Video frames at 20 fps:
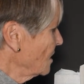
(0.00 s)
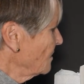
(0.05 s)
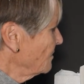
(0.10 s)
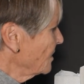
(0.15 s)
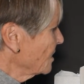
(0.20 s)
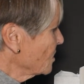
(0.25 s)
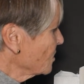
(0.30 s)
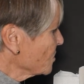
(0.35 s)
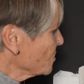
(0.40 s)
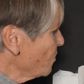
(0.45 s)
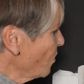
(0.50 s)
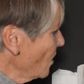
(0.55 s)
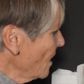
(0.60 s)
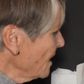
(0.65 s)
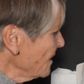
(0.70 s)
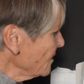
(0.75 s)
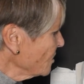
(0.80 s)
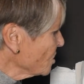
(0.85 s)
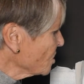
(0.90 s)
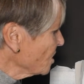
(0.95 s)
because
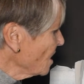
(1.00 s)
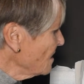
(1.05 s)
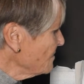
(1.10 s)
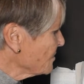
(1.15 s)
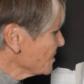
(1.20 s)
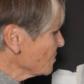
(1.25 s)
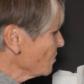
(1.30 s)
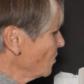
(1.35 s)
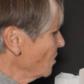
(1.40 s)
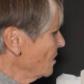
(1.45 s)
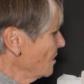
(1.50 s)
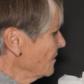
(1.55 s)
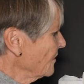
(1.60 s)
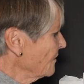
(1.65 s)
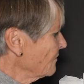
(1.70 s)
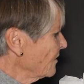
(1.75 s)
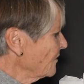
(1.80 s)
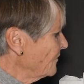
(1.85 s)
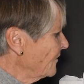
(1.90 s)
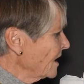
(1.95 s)
where the shapes were,
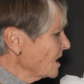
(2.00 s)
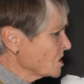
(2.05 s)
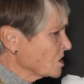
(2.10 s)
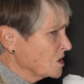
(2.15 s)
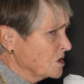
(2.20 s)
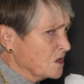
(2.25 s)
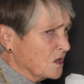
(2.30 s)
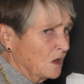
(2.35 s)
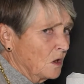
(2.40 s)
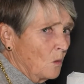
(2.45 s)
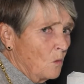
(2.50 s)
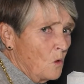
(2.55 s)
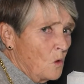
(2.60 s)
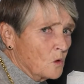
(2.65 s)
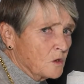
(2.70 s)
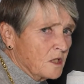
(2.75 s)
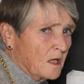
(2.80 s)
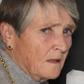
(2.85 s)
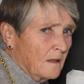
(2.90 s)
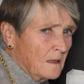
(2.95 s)
the reflections in the
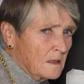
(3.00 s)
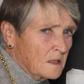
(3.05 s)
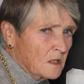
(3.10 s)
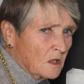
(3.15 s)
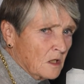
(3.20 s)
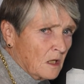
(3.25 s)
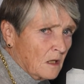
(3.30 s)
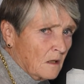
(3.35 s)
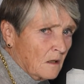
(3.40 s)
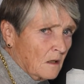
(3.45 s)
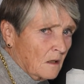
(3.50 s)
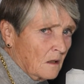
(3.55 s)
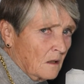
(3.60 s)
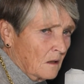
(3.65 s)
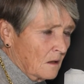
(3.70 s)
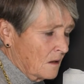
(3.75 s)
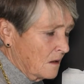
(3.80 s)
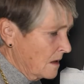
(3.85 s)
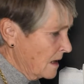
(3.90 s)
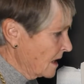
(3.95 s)
water had to,
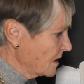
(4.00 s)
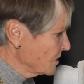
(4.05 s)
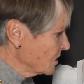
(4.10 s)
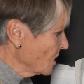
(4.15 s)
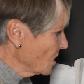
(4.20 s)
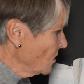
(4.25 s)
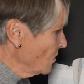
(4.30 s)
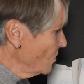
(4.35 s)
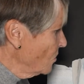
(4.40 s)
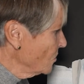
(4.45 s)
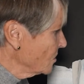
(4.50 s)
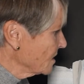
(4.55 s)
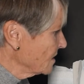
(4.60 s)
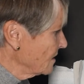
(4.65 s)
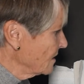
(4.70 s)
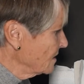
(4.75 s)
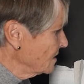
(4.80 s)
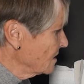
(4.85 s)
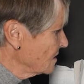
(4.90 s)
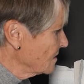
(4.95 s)
had to
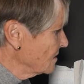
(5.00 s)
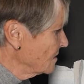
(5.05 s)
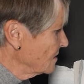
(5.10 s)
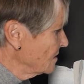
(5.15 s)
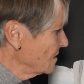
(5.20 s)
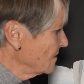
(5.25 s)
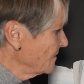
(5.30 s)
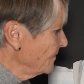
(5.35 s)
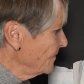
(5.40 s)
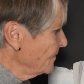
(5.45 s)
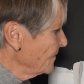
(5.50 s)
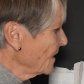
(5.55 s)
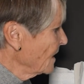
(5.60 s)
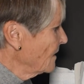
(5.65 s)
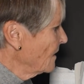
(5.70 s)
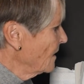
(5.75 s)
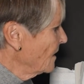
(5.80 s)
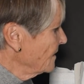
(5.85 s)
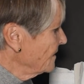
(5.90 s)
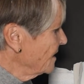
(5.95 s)
coordinate.
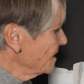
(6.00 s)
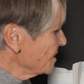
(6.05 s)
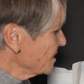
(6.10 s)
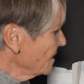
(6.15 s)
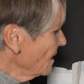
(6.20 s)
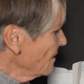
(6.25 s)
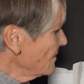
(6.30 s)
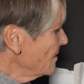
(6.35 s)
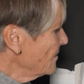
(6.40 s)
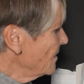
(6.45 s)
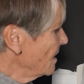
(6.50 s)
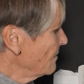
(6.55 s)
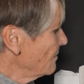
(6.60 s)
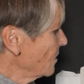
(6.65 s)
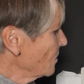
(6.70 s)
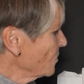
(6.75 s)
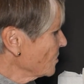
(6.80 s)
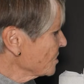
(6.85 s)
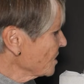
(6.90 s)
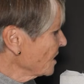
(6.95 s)
This, I
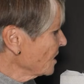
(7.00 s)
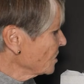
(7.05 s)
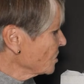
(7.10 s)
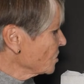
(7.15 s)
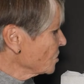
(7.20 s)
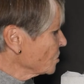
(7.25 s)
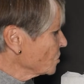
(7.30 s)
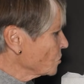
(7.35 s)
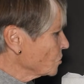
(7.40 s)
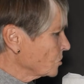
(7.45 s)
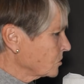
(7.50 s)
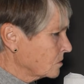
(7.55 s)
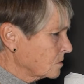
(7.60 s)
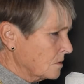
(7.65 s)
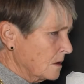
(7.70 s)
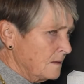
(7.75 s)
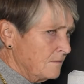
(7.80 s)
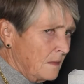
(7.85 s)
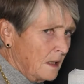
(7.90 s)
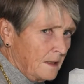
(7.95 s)
remember, was
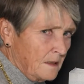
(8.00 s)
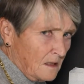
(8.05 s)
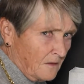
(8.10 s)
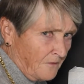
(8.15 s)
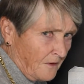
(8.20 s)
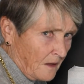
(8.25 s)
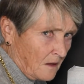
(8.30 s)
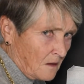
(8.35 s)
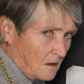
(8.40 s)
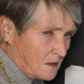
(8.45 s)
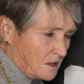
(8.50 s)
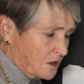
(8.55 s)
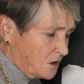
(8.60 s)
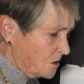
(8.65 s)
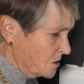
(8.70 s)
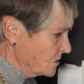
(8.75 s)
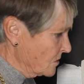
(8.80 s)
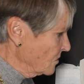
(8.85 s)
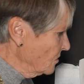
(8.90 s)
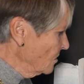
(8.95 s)
extremely difficult to
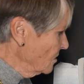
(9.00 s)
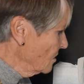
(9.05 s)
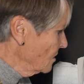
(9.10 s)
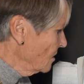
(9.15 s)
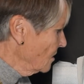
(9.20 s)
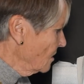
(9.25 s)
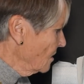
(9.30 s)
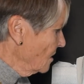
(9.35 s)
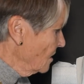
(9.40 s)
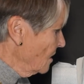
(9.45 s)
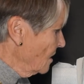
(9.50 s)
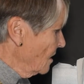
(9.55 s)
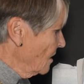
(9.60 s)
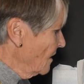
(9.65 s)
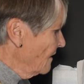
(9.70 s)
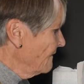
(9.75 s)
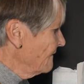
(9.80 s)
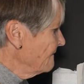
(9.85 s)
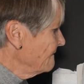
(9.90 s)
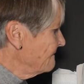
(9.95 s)
do.
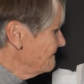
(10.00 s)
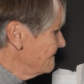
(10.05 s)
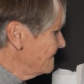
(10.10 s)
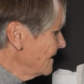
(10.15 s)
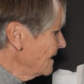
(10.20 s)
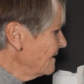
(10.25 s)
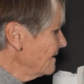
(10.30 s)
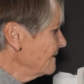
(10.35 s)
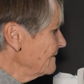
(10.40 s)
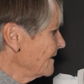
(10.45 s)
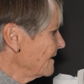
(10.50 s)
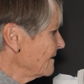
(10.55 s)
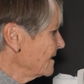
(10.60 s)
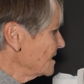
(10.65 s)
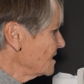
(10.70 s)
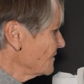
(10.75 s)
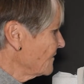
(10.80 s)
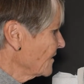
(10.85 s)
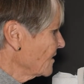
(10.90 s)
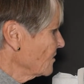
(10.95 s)
Very, very
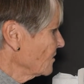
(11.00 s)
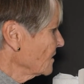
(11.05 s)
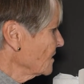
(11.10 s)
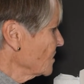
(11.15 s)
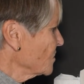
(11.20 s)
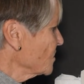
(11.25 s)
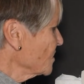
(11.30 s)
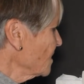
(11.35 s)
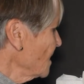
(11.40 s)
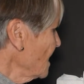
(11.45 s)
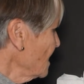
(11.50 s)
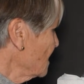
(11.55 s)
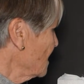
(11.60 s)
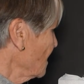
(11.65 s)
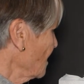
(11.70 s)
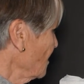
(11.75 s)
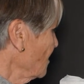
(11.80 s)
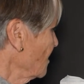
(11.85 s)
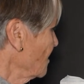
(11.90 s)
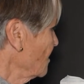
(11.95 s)
difficult, the
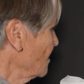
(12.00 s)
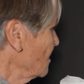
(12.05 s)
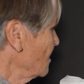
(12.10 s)
setting